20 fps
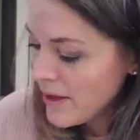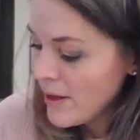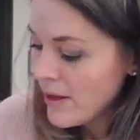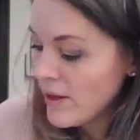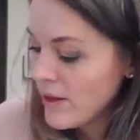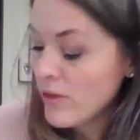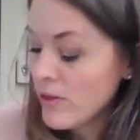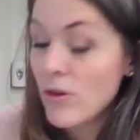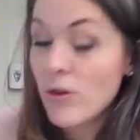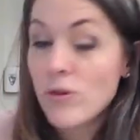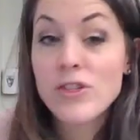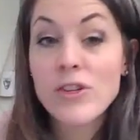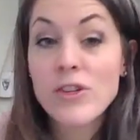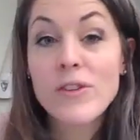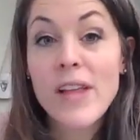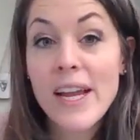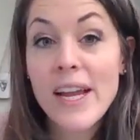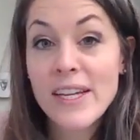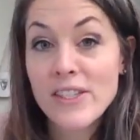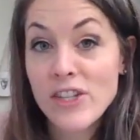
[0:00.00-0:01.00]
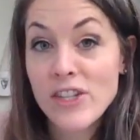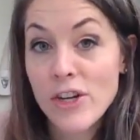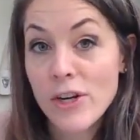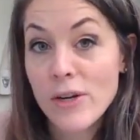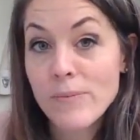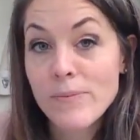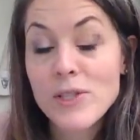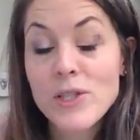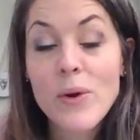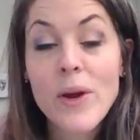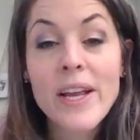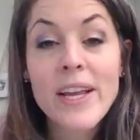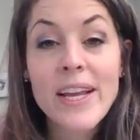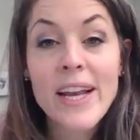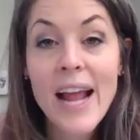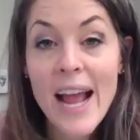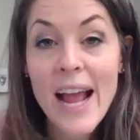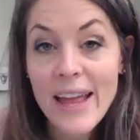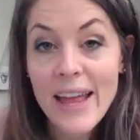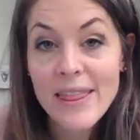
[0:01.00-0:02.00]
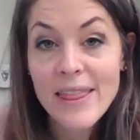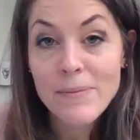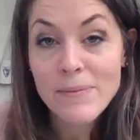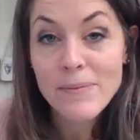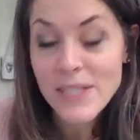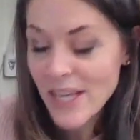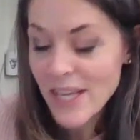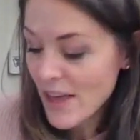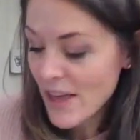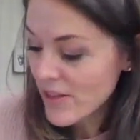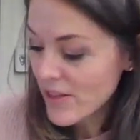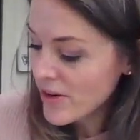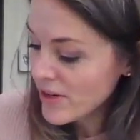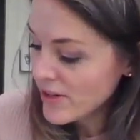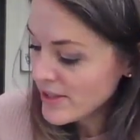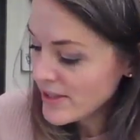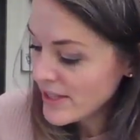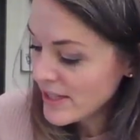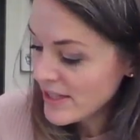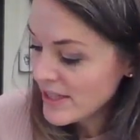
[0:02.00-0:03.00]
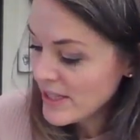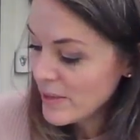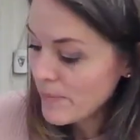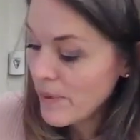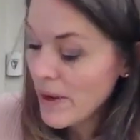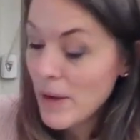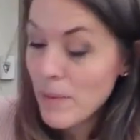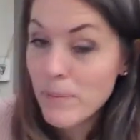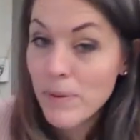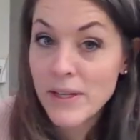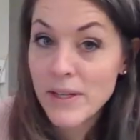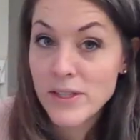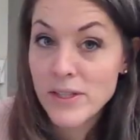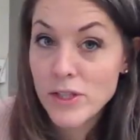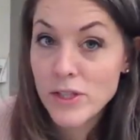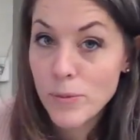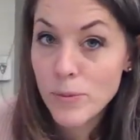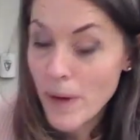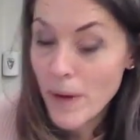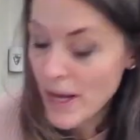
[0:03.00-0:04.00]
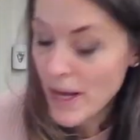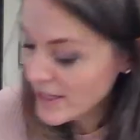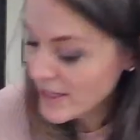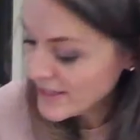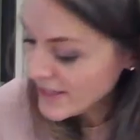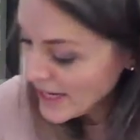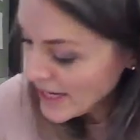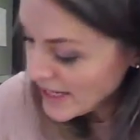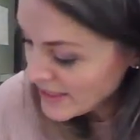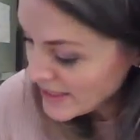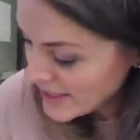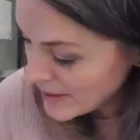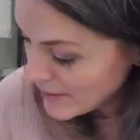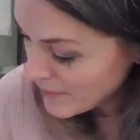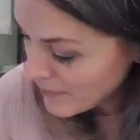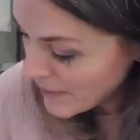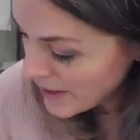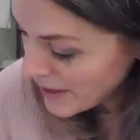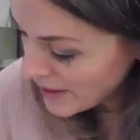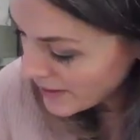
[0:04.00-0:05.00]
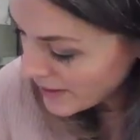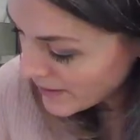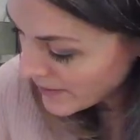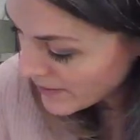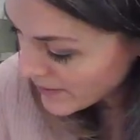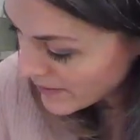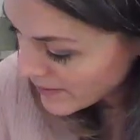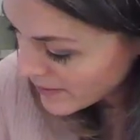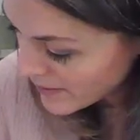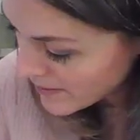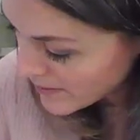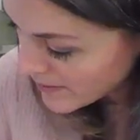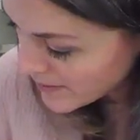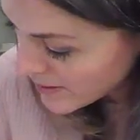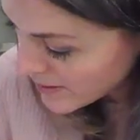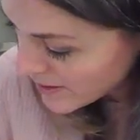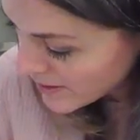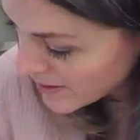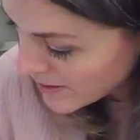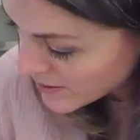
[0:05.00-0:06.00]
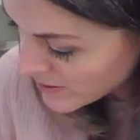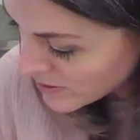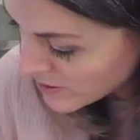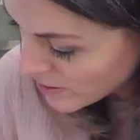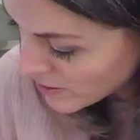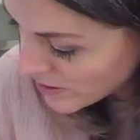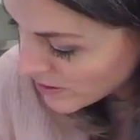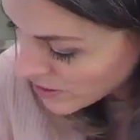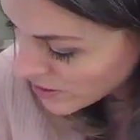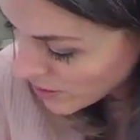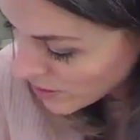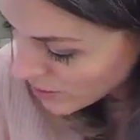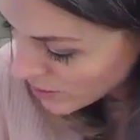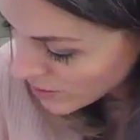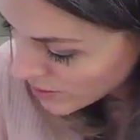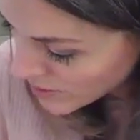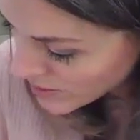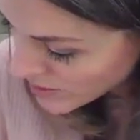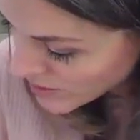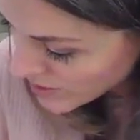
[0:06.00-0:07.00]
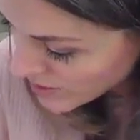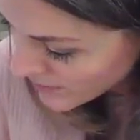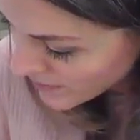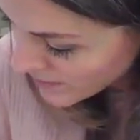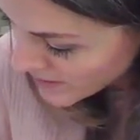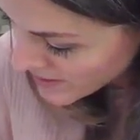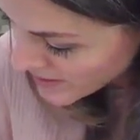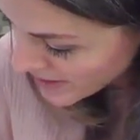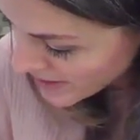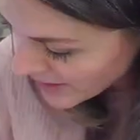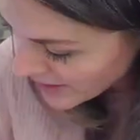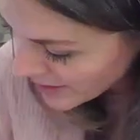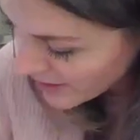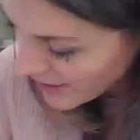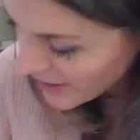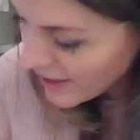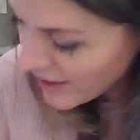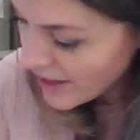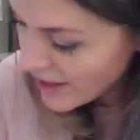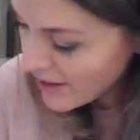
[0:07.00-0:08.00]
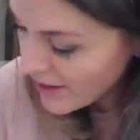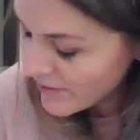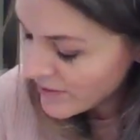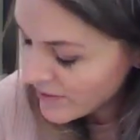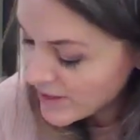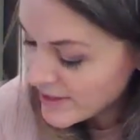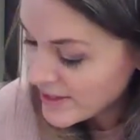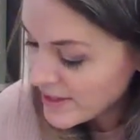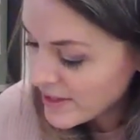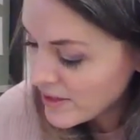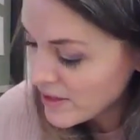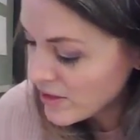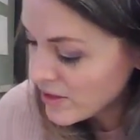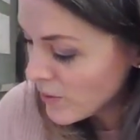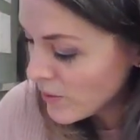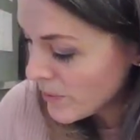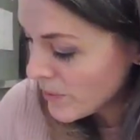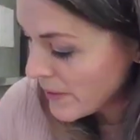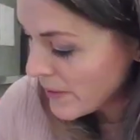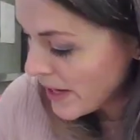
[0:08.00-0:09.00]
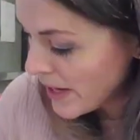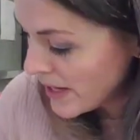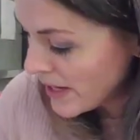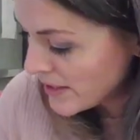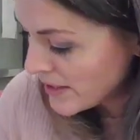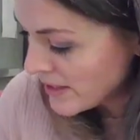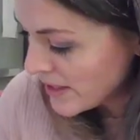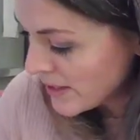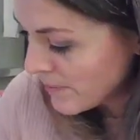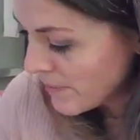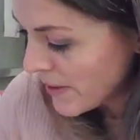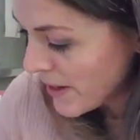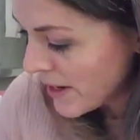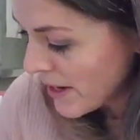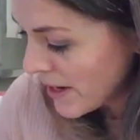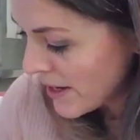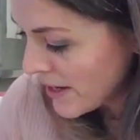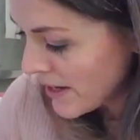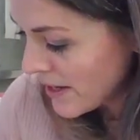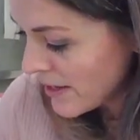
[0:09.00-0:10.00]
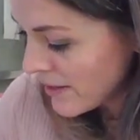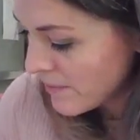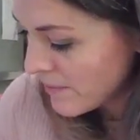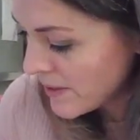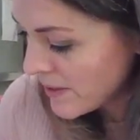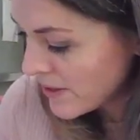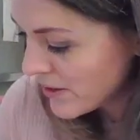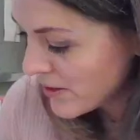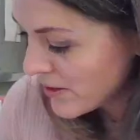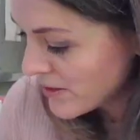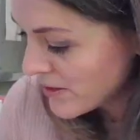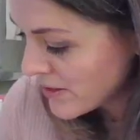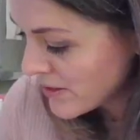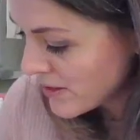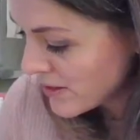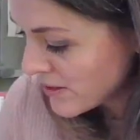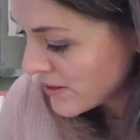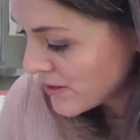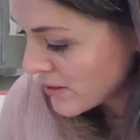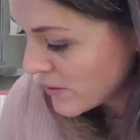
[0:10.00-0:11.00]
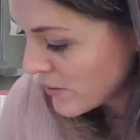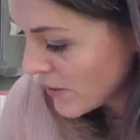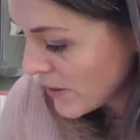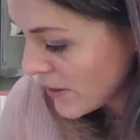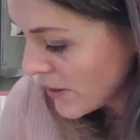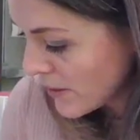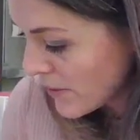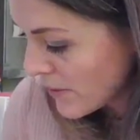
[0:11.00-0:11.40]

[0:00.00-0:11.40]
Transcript: Those are like terms, so I can add them together. 16 pi plus 2 pi is 18 pi. So the total surface area of this cylinder would be 18 pi in meters squared.